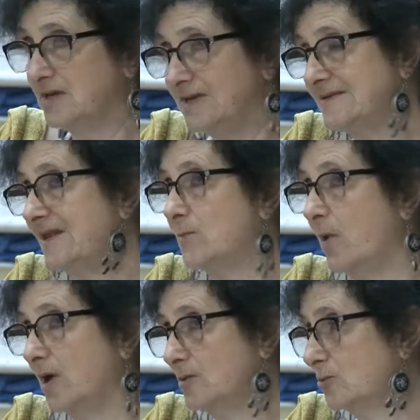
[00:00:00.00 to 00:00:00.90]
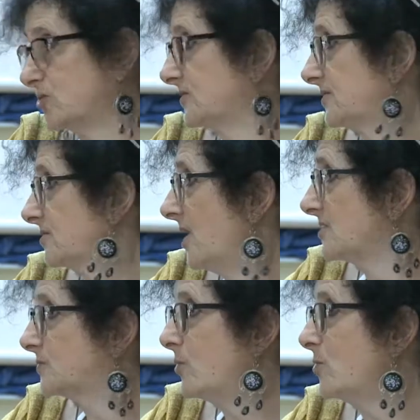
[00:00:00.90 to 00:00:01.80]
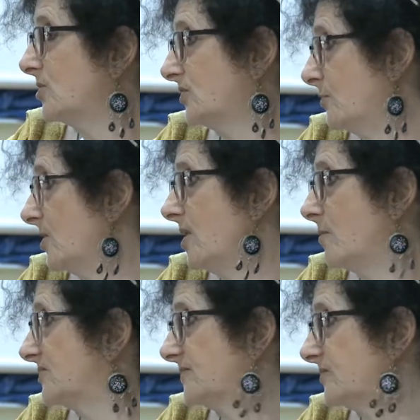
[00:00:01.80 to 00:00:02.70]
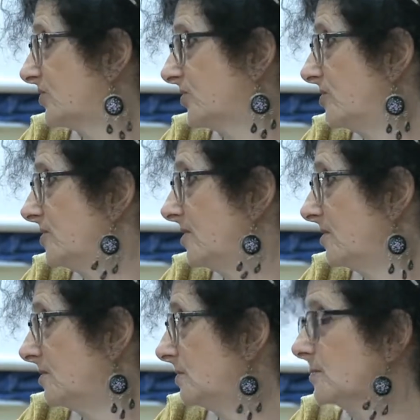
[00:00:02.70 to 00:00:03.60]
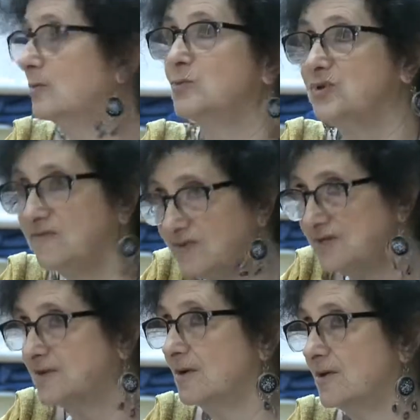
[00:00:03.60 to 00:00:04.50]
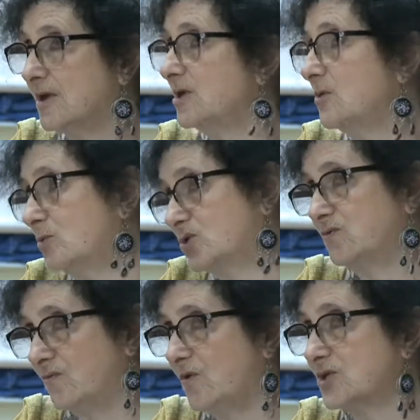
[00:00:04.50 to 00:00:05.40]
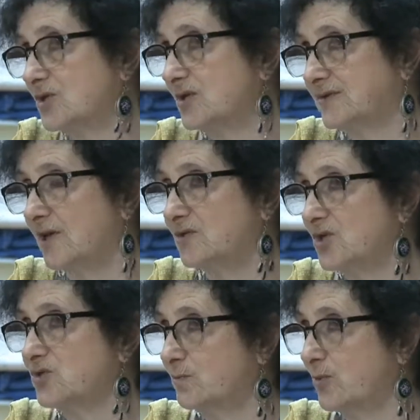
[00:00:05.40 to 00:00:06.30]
And we have to understand better what is going on in the world. If it